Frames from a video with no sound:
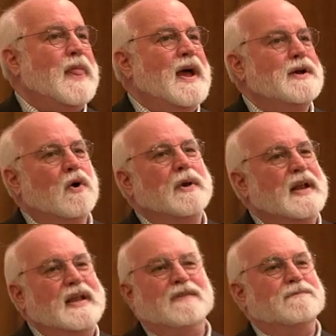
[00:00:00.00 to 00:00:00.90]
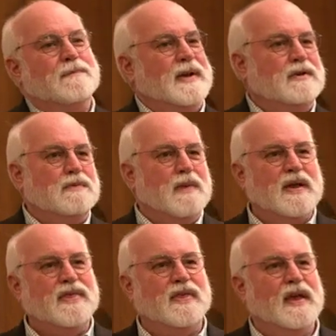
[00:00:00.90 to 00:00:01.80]
I know I'm going to do
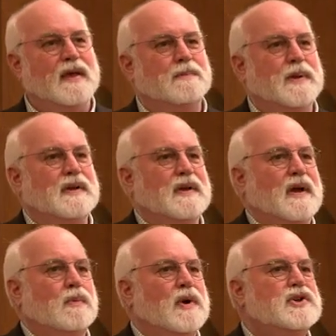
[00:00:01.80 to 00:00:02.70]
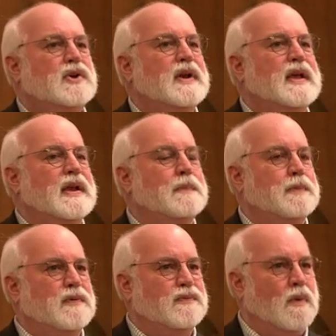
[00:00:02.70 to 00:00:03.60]
my thing, but I want you to get
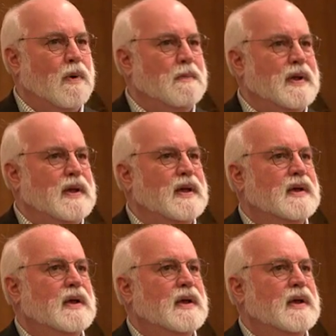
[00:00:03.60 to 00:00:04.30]
up before me.